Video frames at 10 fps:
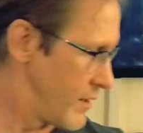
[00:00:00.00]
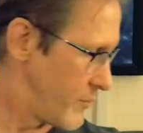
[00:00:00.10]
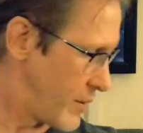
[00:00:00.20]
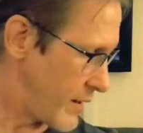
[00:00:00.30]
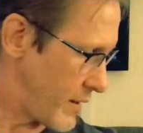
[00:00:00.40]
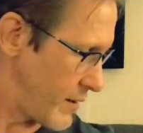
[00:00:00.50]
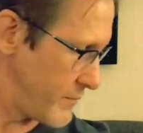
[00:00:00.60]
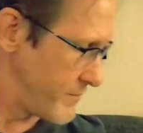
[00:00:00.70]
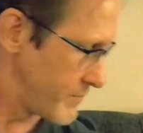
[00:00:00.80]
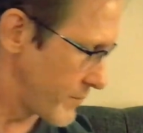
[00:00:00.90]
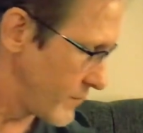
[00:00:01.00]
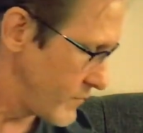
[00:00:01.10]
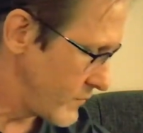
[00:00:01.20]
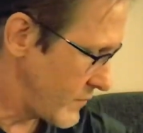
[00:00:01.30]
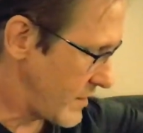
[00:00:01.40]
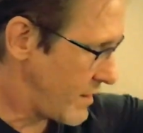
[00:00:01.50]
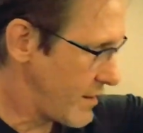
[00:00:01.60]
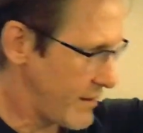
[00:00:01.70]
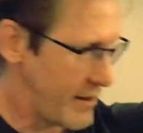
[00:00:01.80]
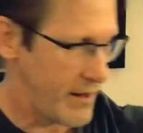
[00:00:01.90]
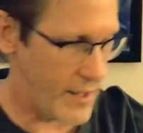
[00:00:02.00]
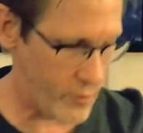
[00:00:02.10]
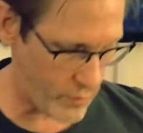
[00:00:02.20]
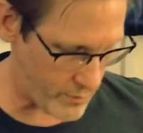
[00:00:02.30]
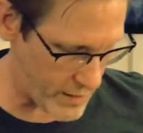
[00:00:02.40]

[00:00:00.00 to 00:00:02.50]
But and then another one of my